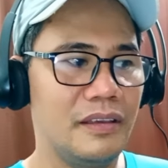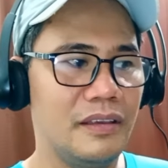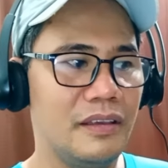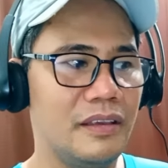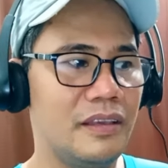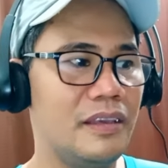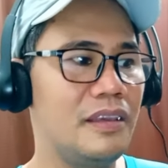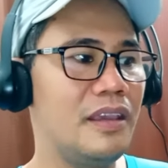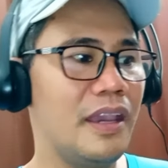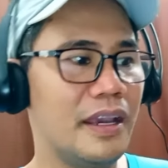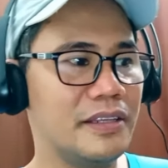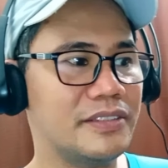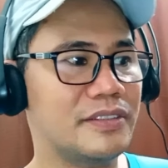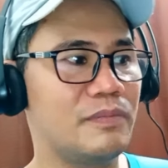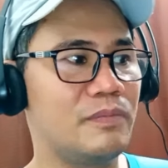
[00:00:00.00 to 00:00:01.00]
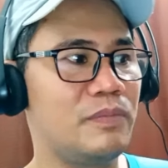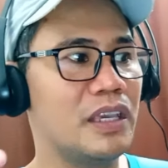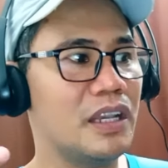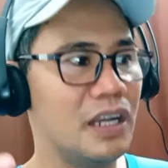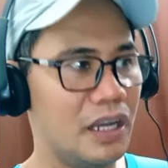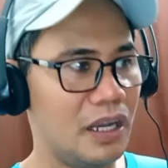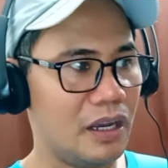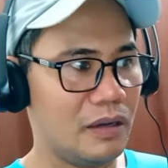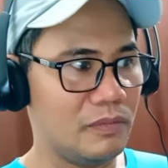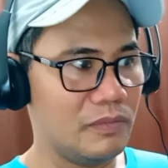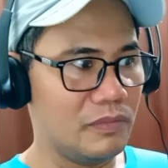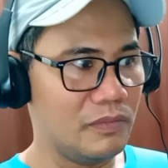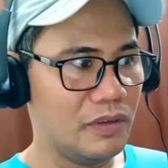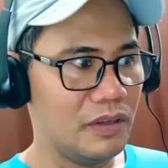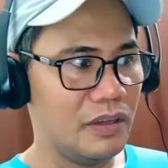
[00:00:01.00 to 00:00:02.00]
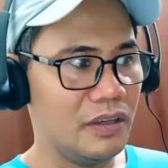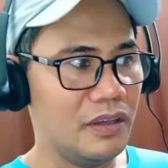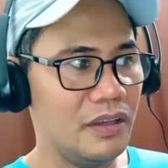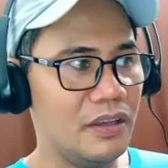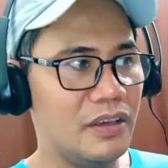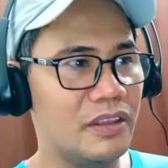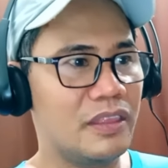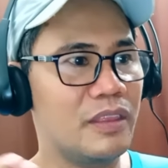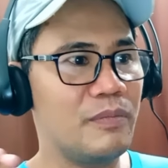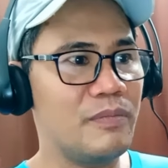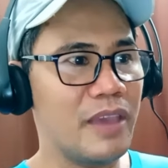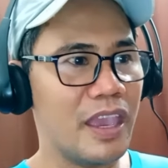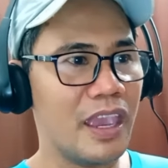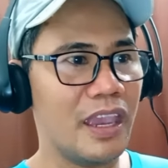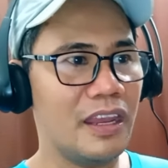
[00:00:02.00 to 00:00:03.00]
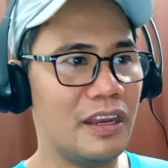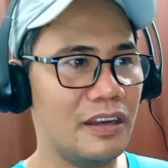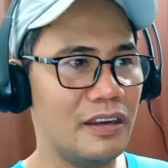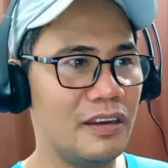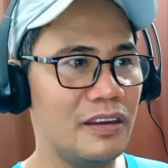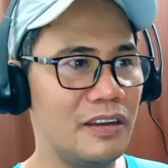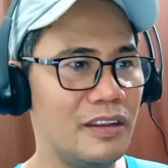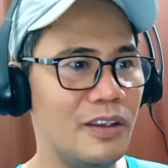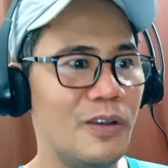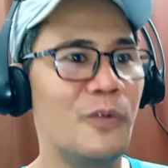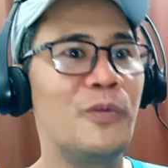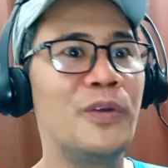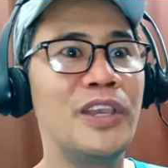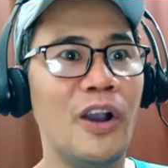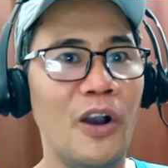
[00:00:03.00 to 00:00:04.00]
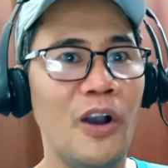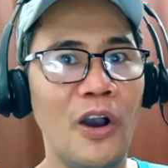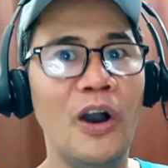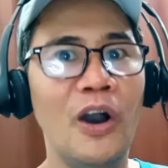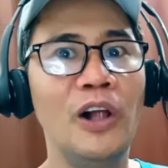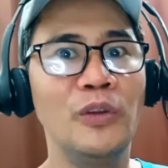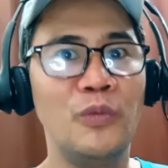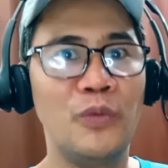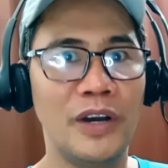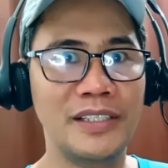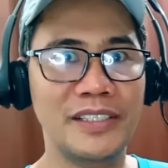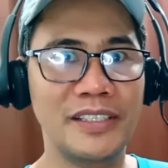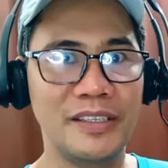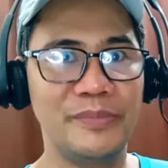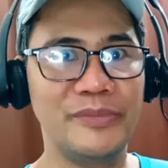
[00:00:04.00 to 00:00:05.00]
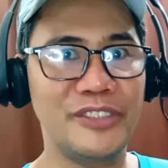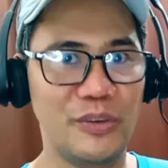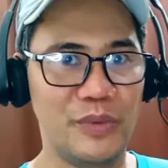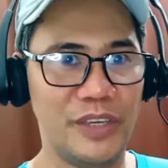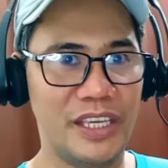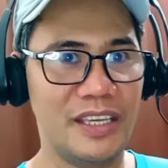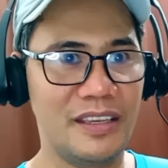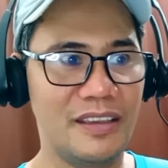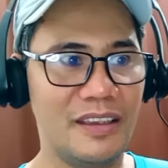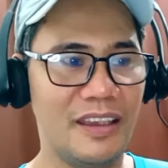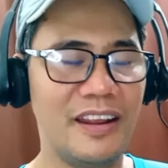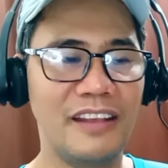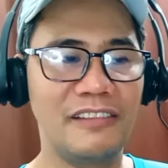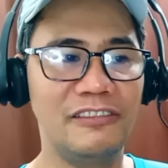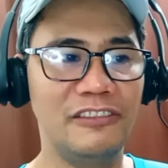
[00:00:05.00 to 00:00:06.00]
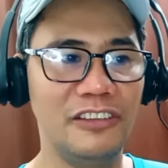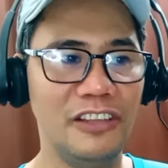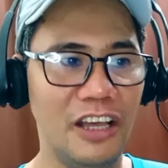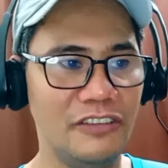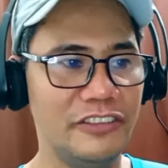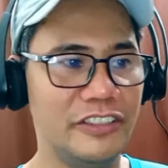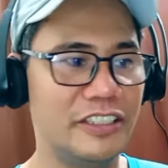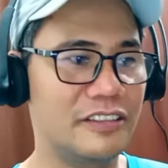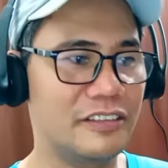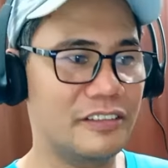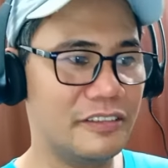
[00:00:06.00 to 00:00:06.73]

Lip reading: he has become the man we all want him to be, and I love it.